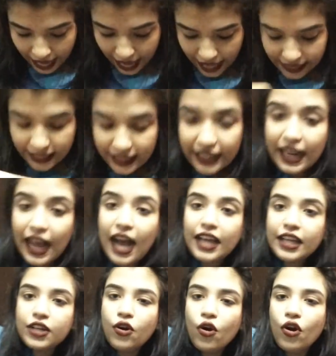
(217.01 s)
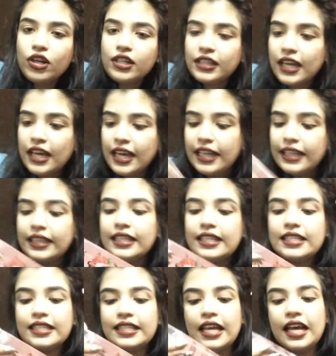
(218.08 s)
And then I got
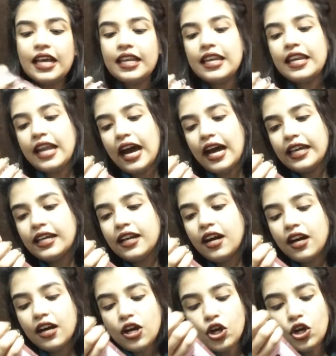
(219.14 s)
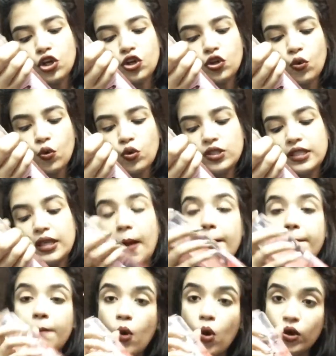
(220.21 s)
this Nykaa rose
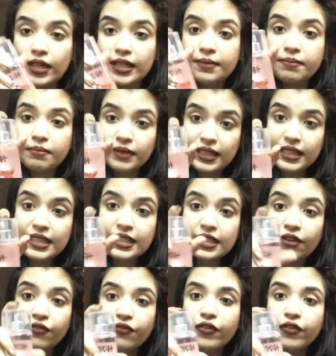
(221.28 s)
body mist,